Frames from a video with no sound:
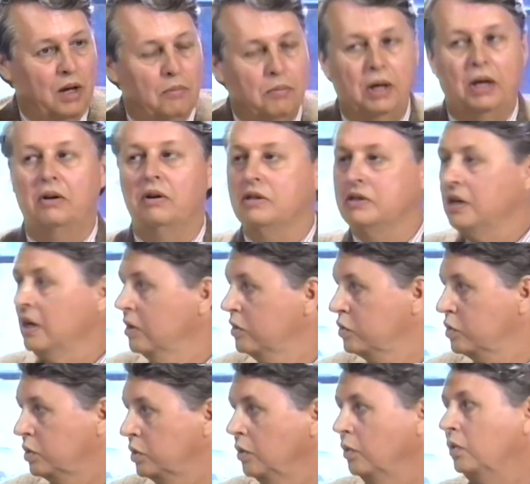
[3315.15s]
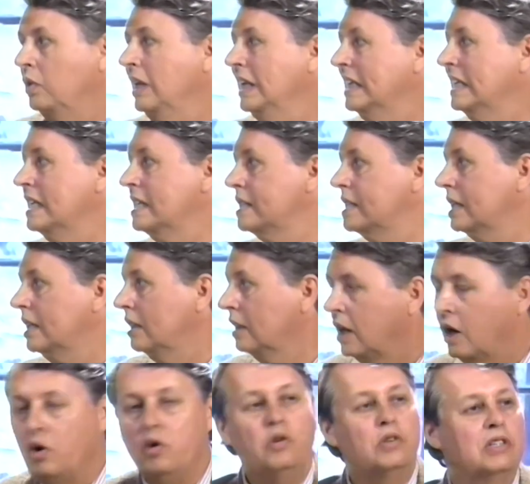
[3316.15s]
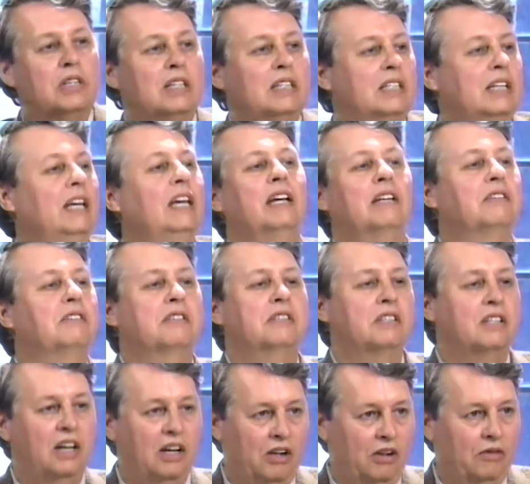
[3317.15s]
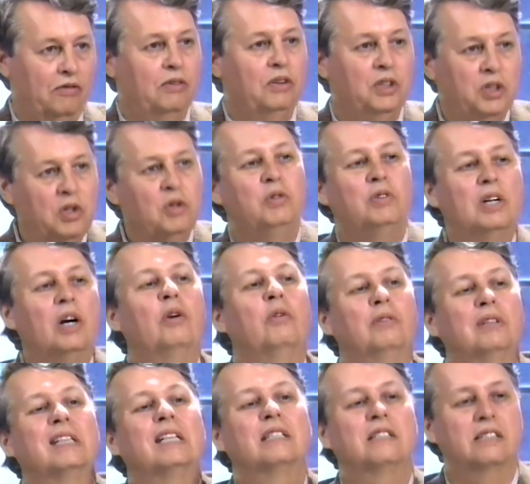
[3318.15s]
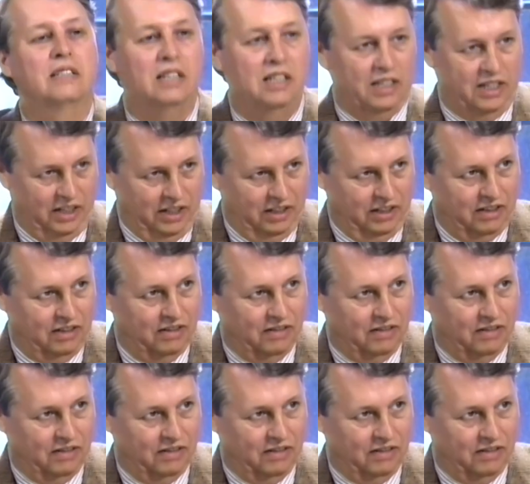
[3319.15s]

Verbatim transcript: because truth discloses itself. You don't decide.